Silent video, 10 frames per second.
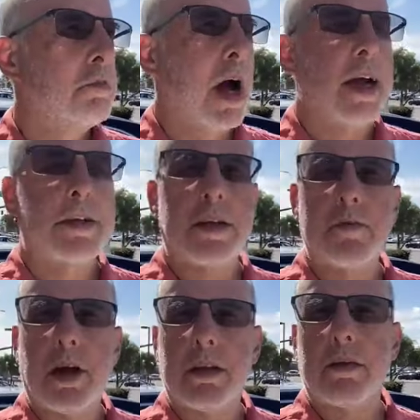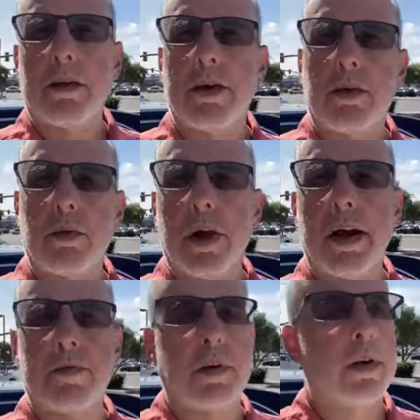Boxing Monthly or
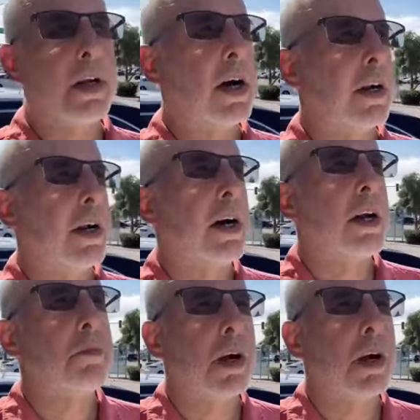whatever, and on.